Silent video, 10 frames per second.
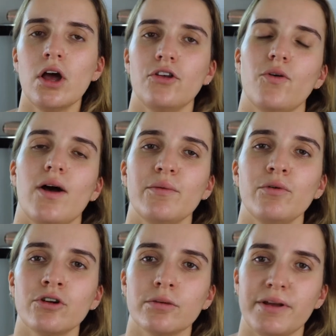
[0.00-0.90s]
So I
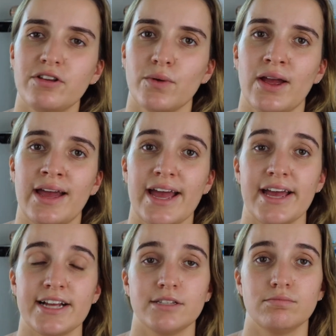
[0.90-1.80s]
will not be doing
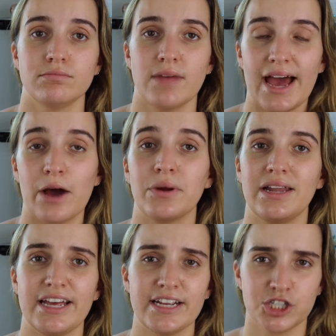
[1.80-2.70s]
a
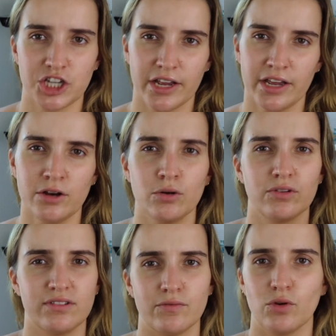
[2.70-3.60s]
hourly check-in or
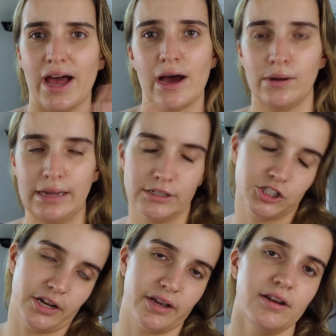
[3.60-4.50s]
several hourly
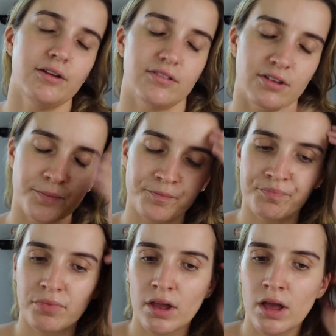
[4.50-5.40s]
check-ins
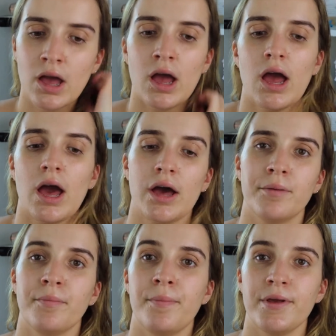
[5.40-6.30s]

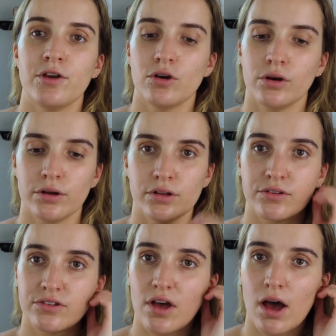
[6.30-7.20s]

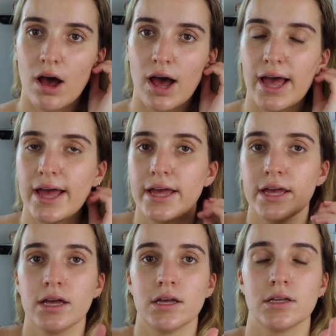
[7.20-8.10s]
because
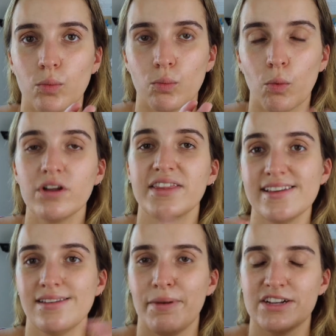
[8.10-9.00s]
I want
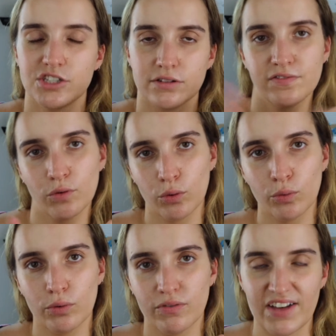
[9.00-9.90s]
this to be just a
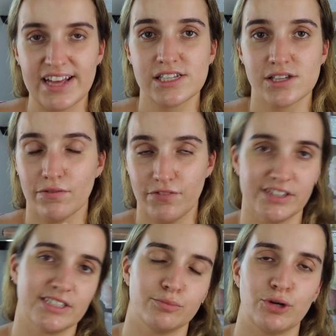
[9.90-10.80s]
full face of
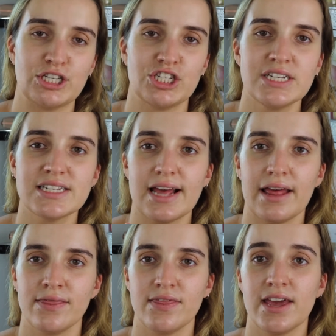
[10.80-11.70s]
first impressions,
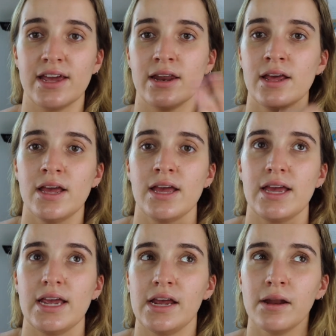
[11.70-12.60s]
and then
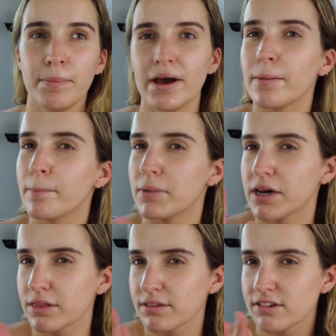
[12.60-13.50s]
in about a
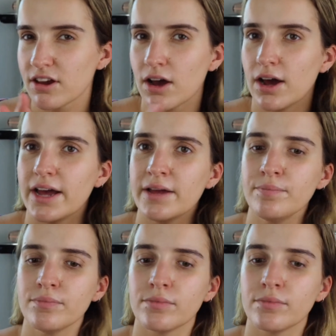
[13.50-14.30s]
month's time,